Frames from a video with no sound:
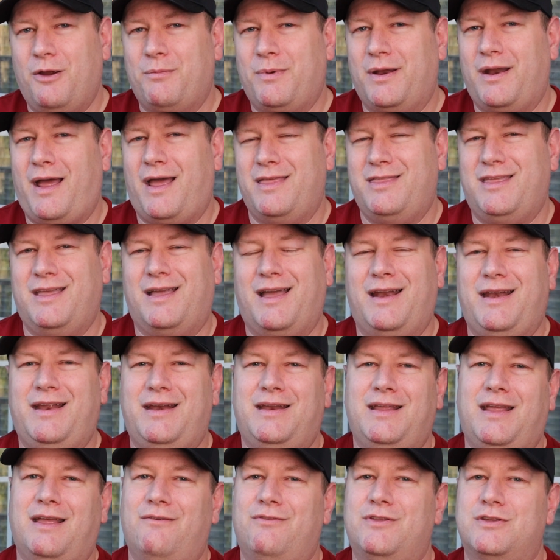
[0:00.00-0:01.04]
but I think I need
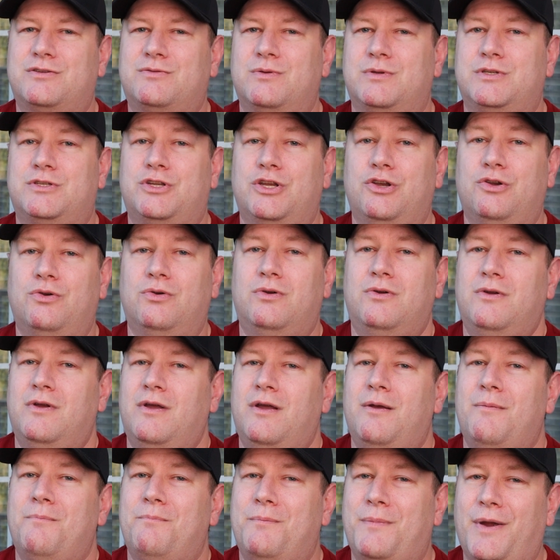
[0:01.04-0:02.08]
to give this one to
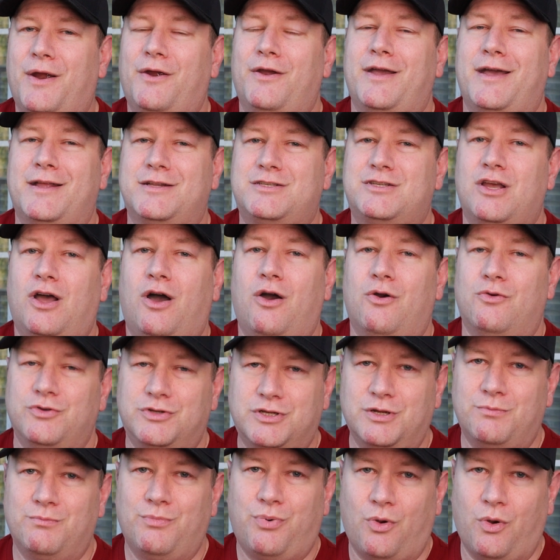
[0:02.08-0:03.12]
Marriott's
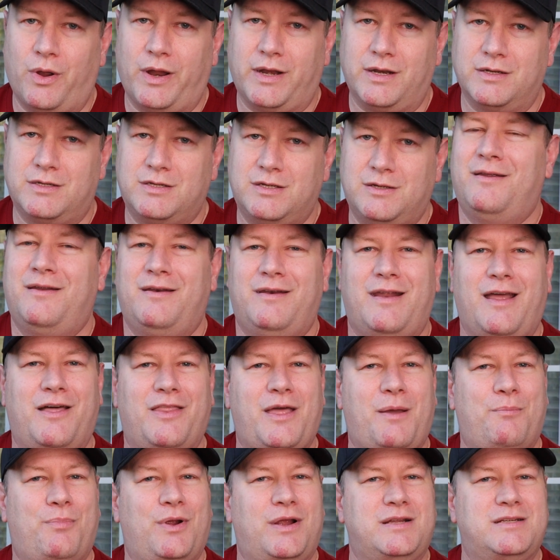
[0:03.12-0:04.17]
Ocean Pointe. Now
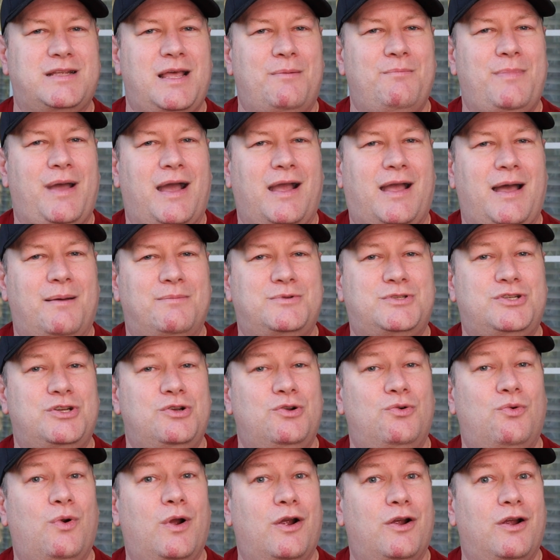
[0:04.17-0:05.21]
that brings them back up
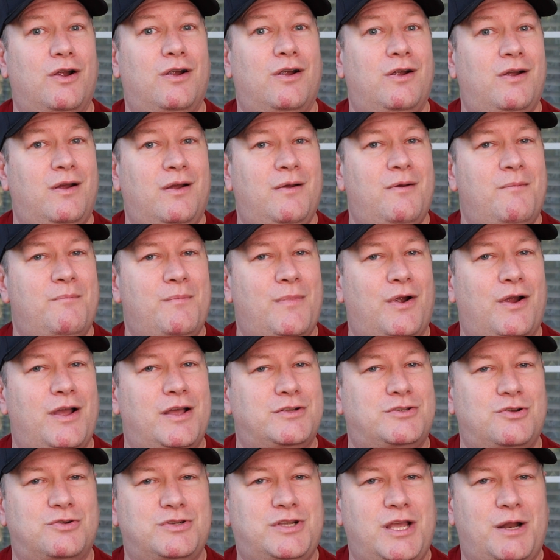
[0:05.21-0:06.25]
to where
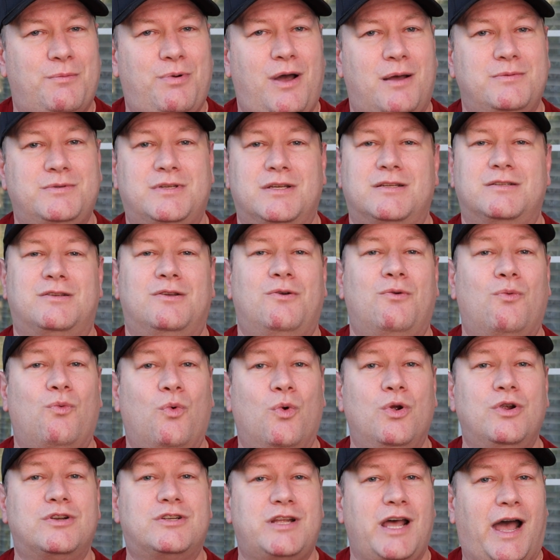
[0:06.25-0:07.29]
Marriott's Oceana Palms is.
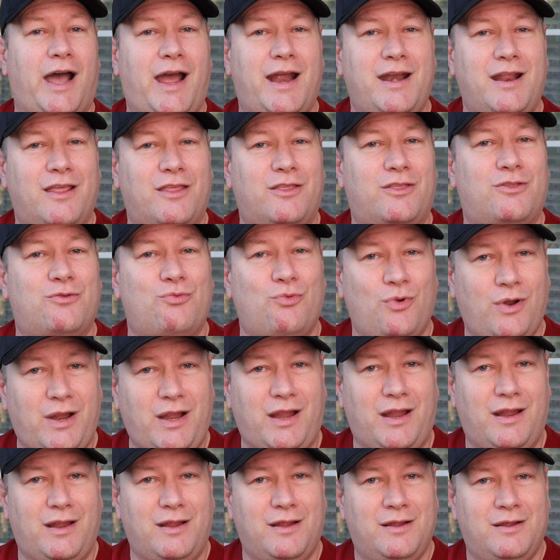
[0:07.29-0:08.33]
We're tied at
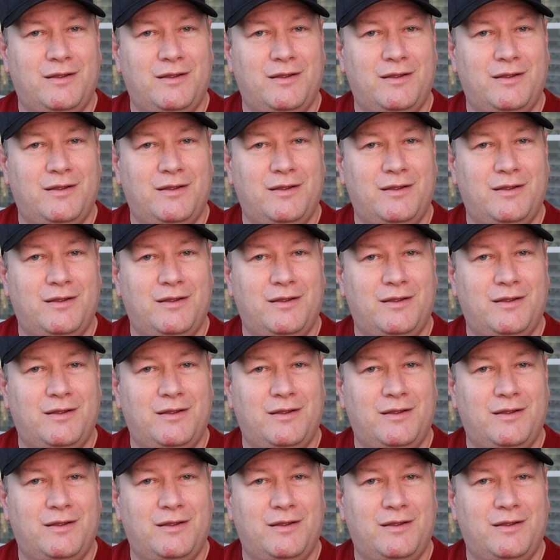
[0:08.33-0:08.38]
3.